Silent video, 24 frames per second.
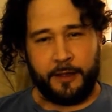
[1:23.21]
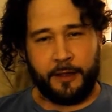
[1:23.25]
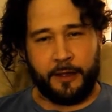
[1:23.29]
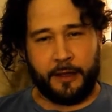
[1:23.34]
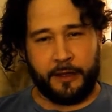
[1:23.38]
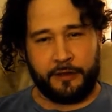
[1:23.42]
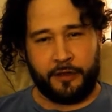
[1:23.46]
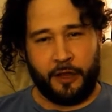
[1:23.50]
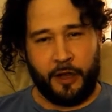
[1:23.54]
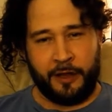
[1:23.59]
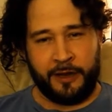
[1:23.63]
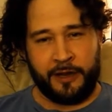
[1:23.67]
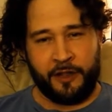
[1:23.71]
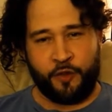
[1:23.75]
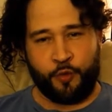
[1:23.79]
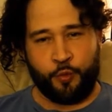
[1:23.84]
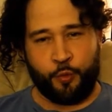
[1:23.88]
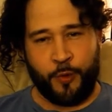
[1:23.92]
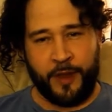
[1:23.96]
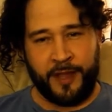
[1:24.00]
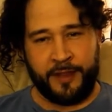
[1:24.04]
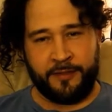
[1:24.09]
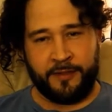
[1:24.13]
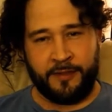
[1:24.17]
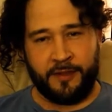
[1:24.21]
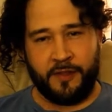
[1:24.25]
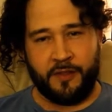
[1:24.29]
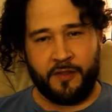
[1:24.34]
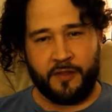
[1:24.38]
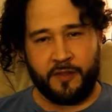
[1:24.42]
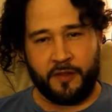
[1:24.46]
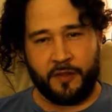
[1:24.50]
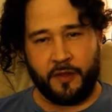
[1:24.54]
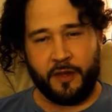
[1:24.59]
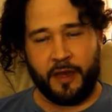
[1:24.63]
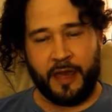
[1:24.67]
Adonis
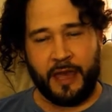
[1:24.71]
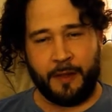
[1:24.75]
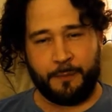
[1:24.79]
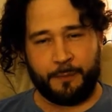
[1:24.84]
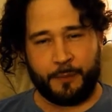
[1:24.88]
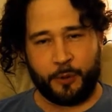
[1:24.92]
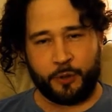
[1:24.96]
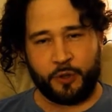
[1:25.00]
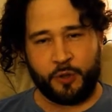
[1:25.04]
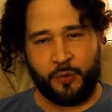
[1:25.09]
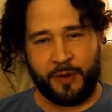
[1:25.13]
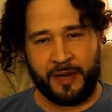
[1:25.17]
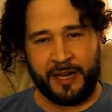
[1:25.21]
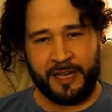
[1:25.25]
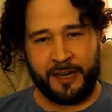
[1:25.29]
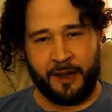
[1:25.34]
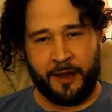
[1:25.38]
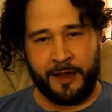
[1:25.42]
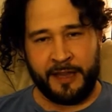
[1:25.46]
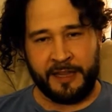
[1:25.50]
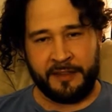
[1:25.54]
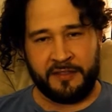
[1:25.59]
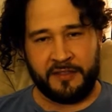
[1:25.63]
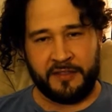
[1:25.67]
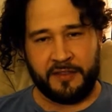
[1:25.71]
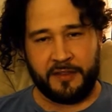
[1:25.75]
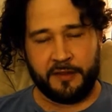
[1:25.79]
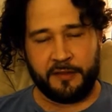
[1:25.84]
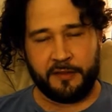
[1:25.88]
wins April 29th.